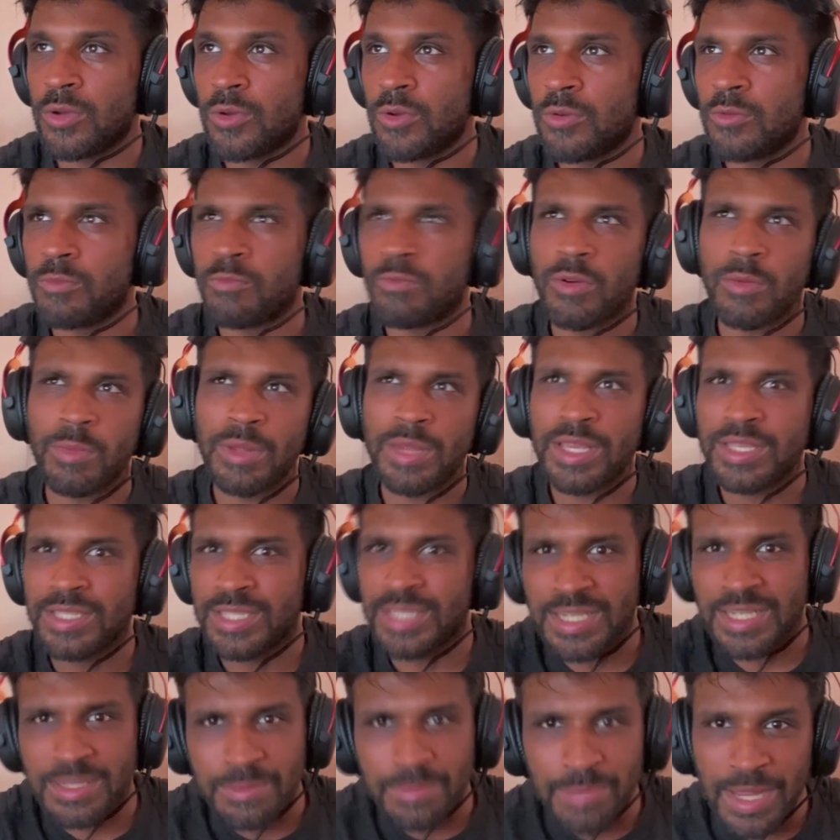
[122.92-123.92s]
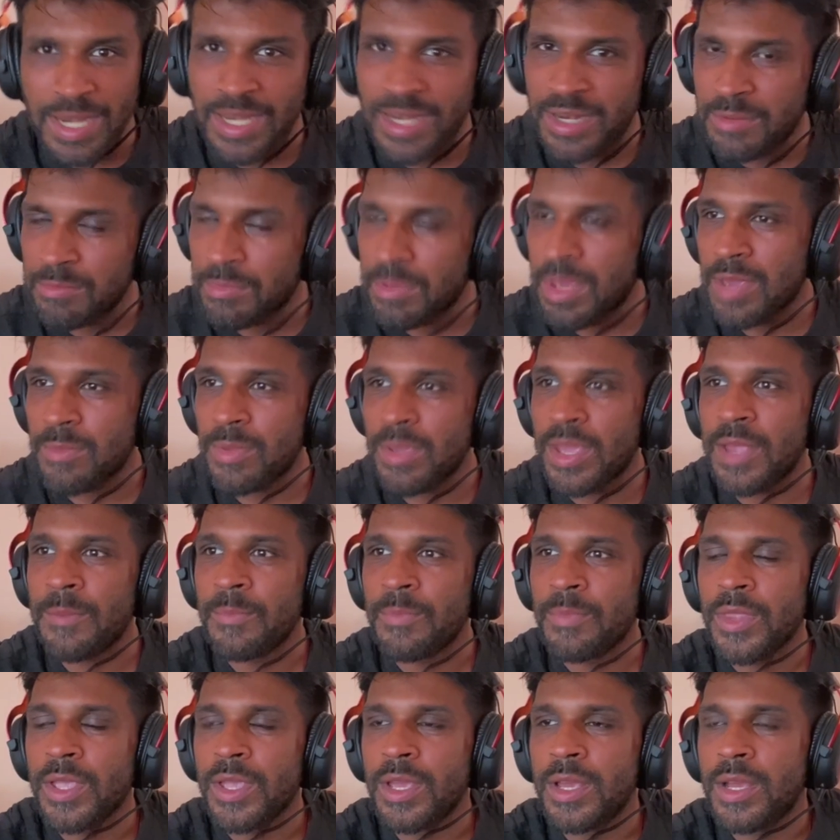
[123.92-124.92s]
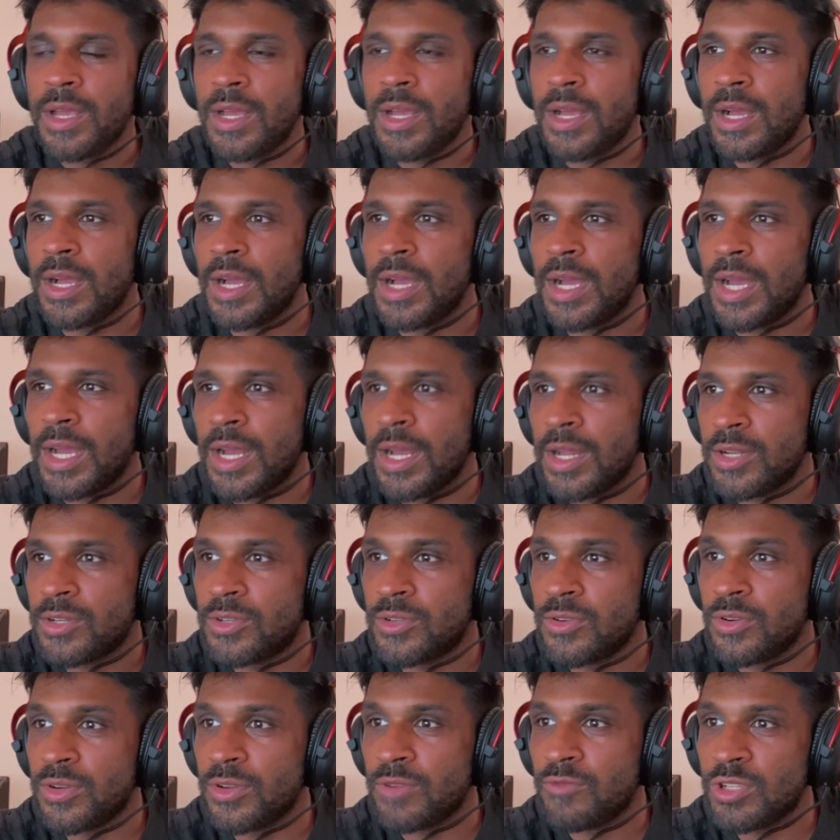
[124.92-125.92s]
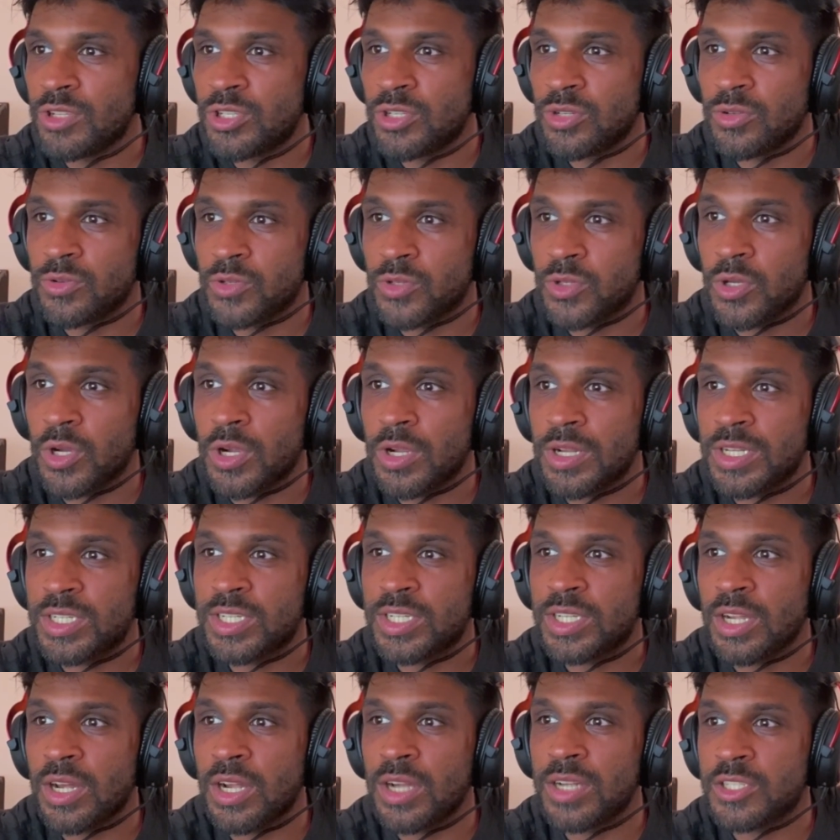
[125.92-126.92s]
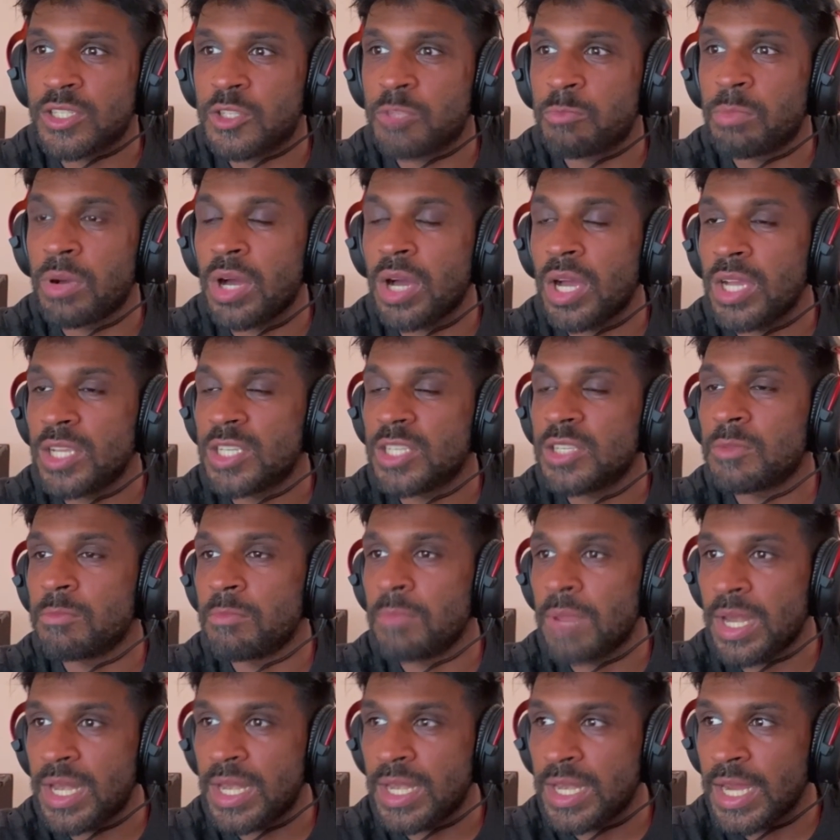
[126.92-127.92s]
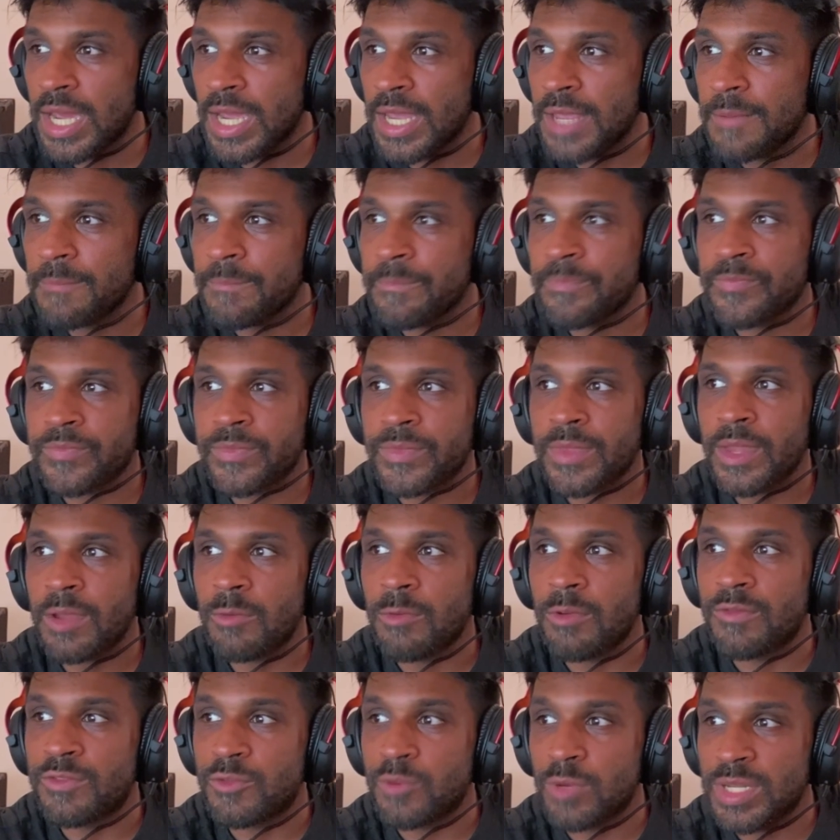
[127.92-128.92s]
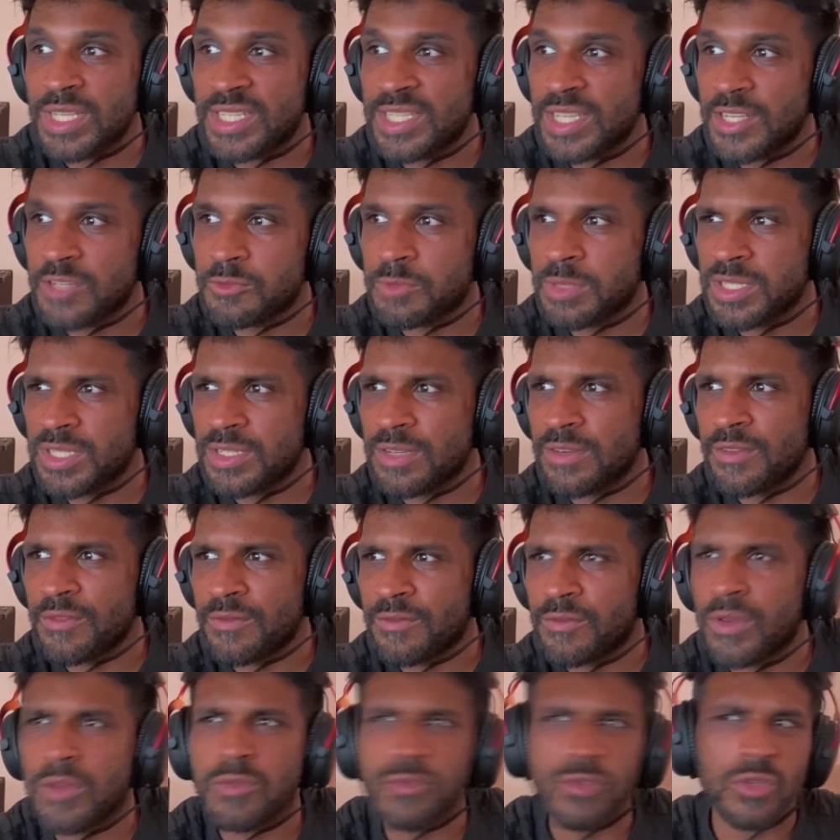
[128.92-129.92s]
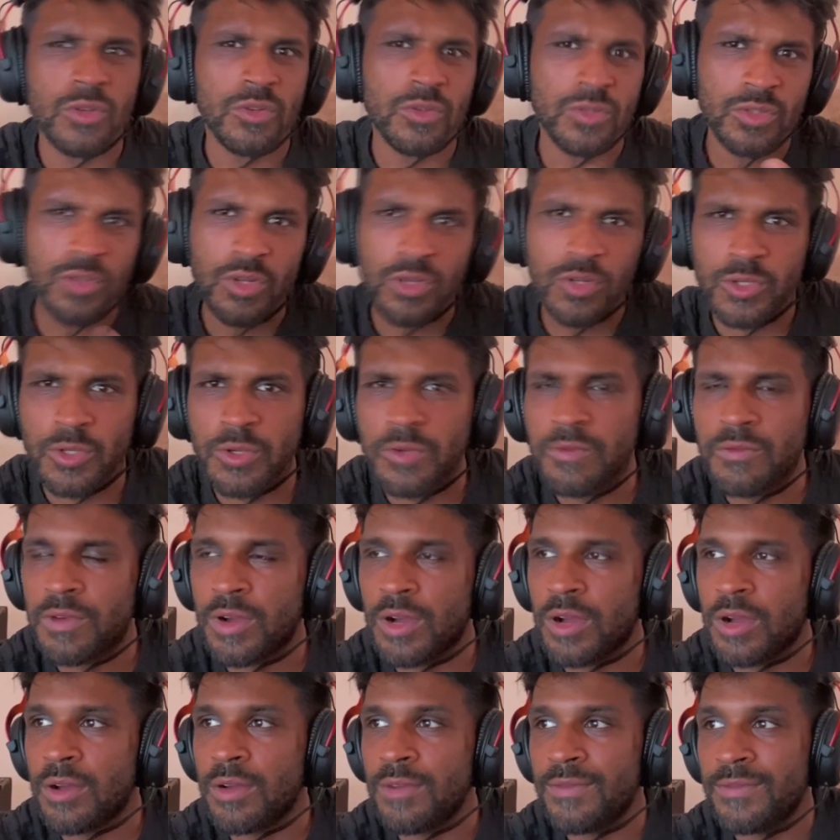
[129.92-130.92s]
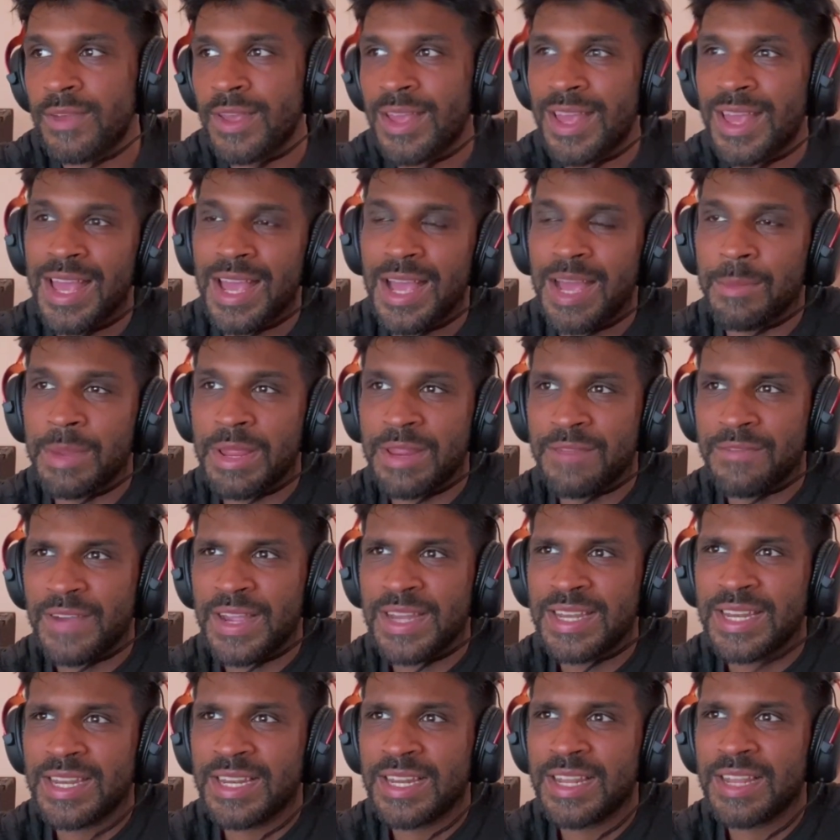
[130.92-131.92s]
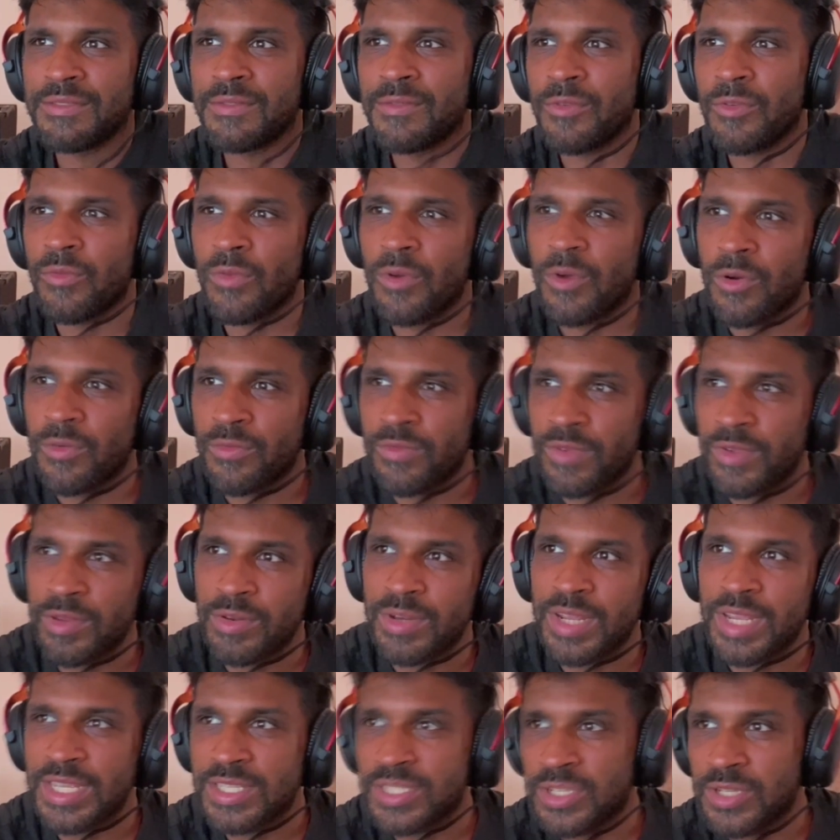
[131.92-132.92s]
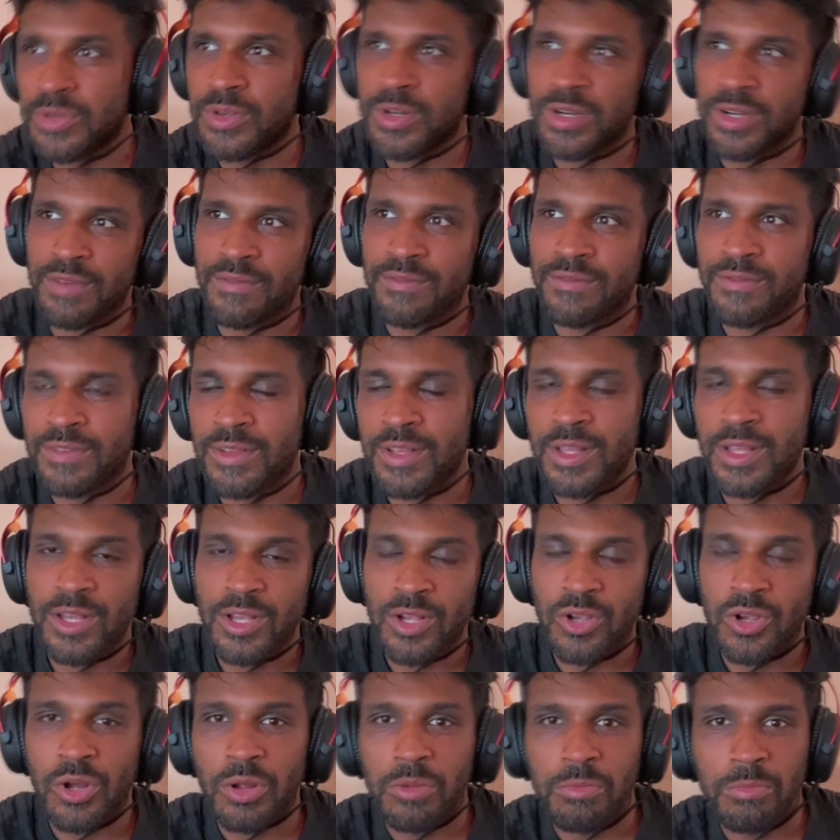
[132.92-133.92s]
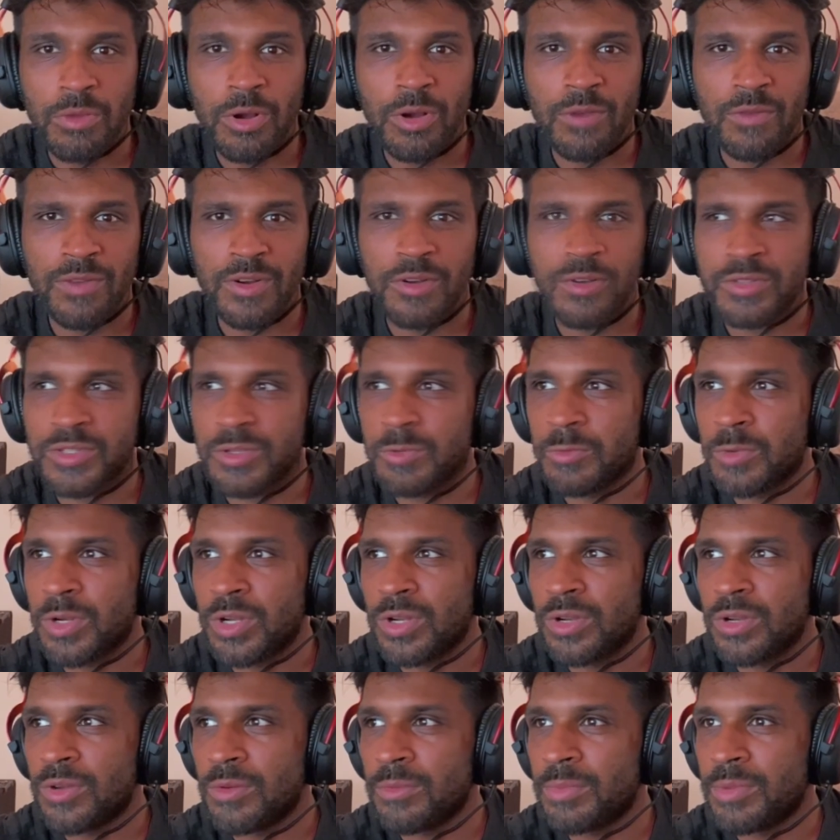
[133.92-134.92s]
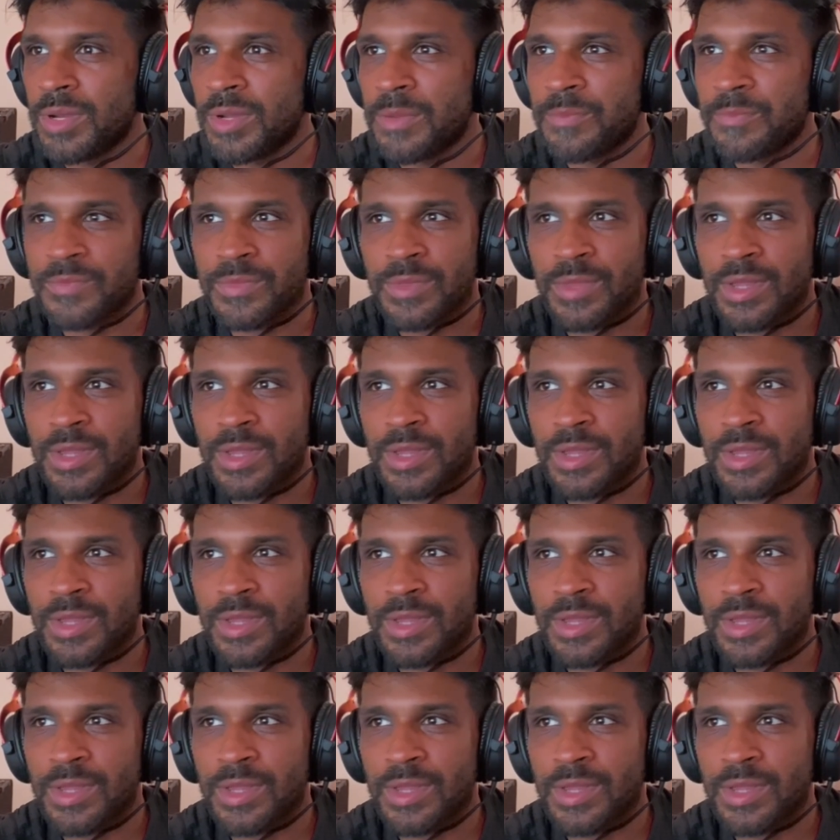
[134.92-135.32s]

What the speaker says: who probably is independent, maybe, to an original song, Dance Past Midnight, with 26% of the vote, so it's not too far off. I mean, if I did leave it for a few days, it could have gotten more votes and whatnot, but